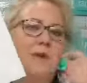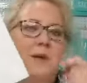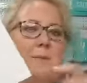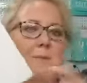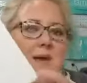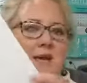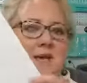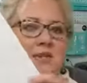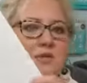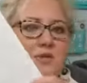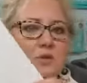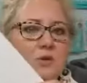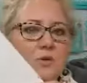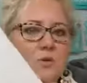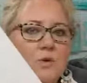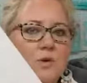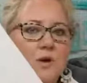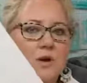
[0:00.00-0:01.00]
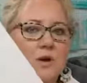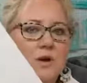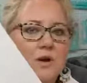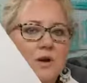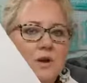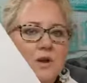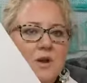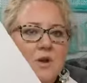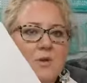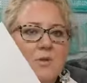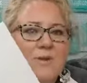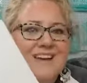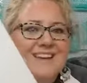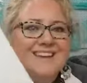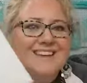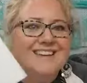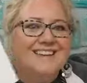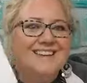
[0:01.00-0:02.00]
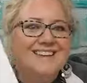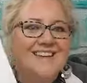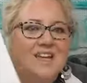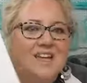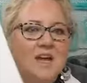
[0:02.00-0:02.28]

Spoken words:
make sure when